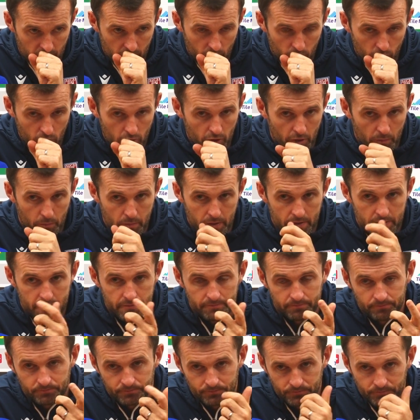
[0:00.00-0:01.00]
the work. But
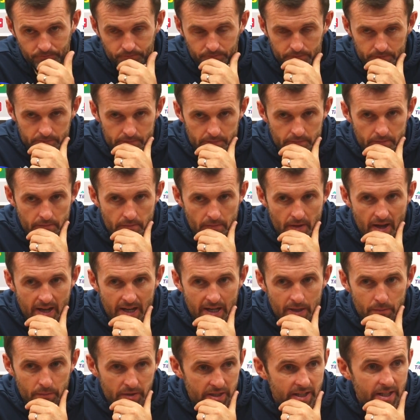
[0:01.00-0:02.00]

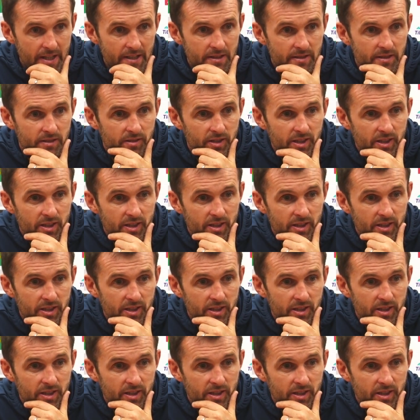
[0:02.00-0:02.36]
he is.